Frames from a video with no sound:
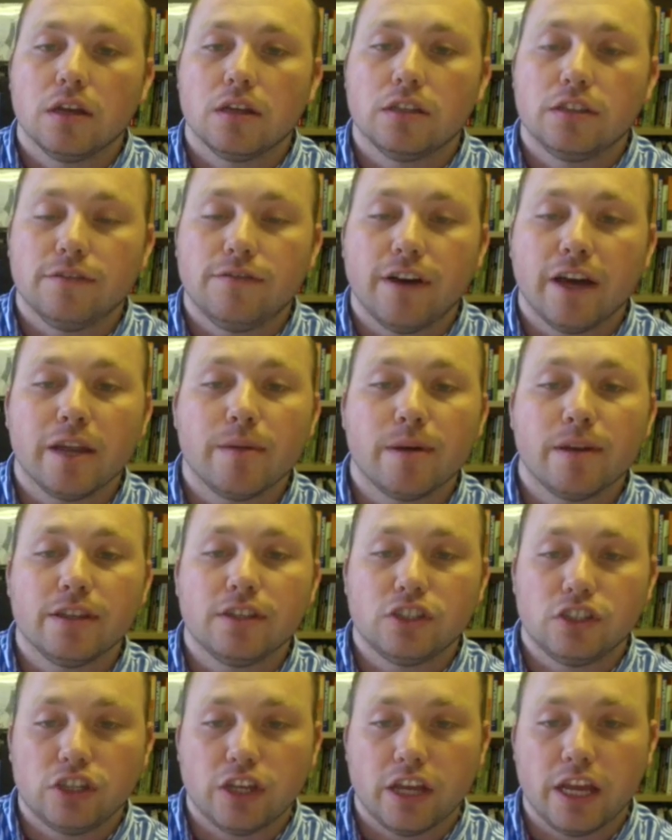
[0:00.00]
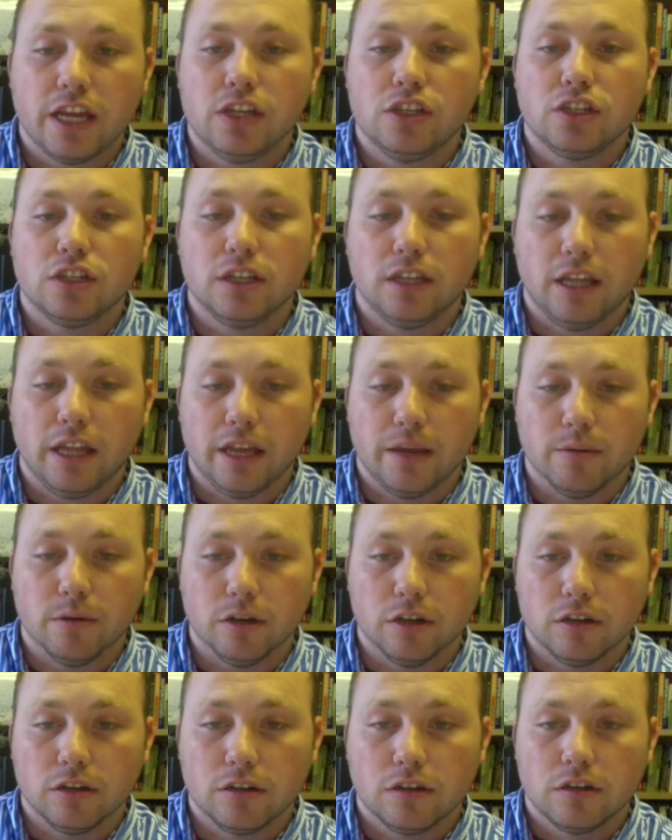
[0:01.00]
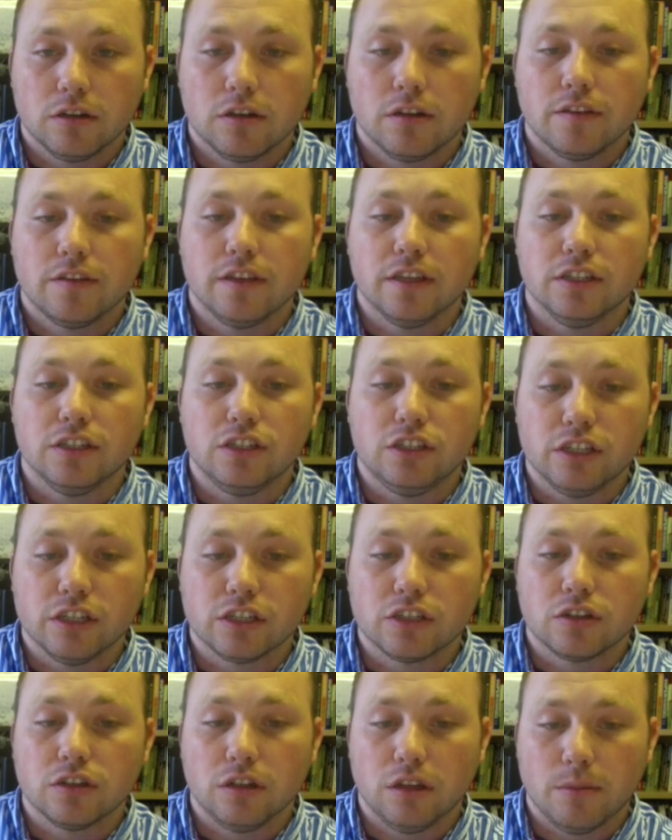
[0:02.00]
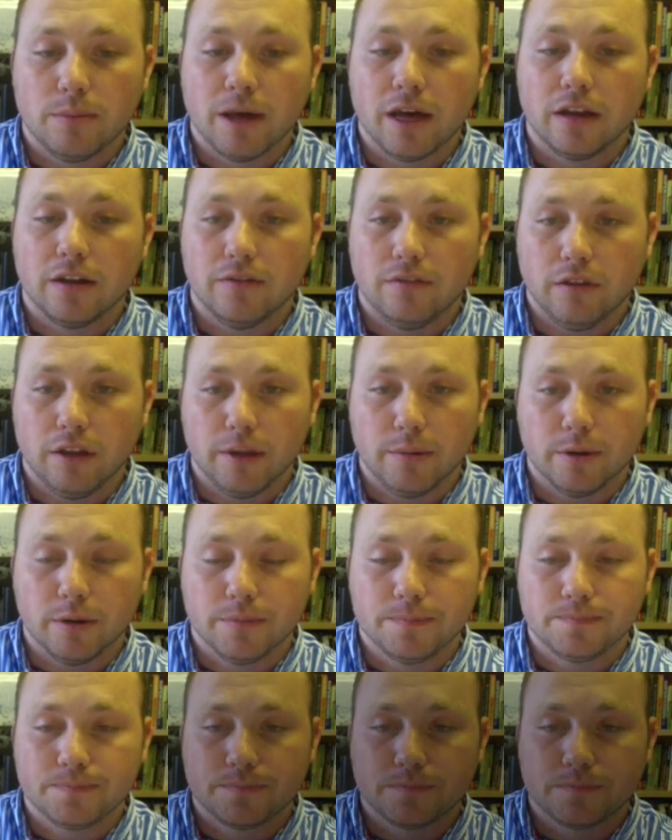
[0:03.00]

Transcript: divided by the change in labor, the additional amount of labor.